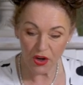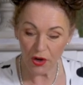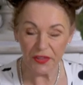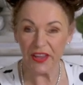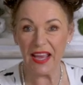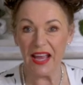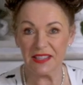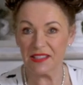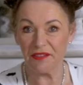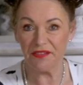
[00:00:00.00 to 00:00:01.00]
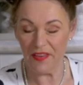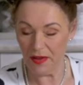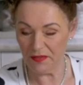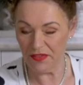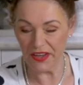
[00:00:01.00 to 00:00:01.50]
got the colours of
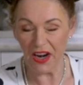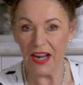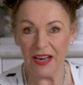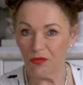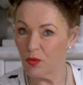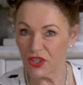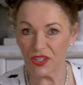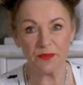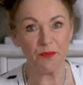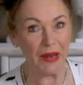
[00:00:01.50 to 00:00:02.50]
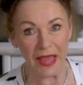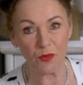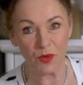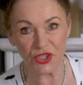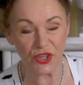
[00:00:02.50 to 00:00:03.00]
that I love, which is black,
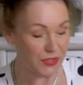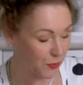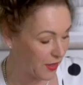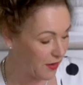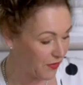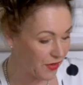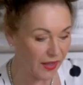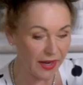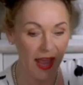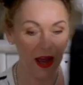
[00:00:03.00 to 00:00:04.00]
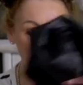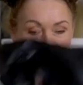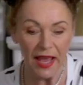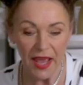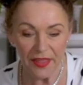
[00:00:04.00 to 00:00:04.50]
which goes with everything else.
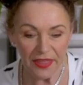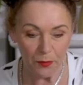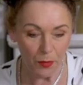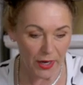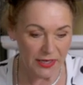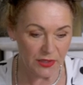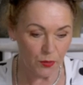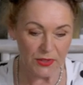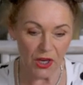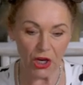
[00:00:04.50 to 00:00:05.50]
Then what I did was I